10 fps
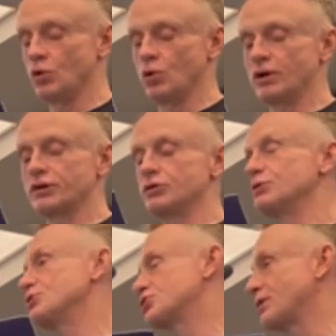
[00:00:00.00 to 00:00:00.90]
or
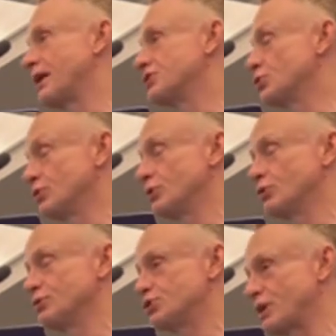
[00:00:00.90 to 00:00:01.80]
cruise
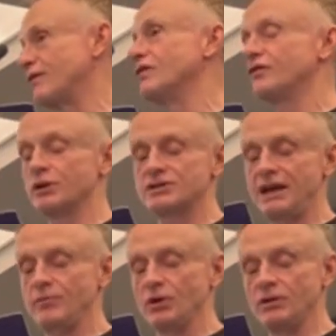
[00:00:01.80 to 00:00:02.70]
travel, for
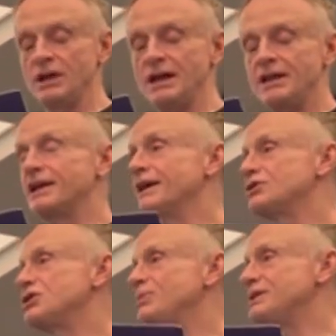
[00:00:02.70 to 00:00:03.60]
example, the
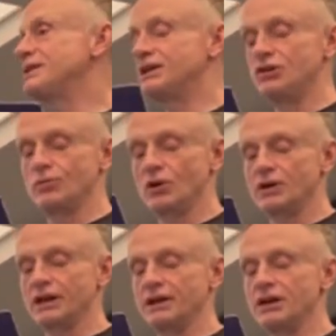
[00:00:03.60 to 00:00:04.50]
LGBTQ
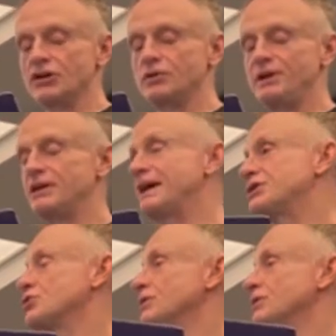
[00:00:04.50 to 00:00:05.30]
market could be a natural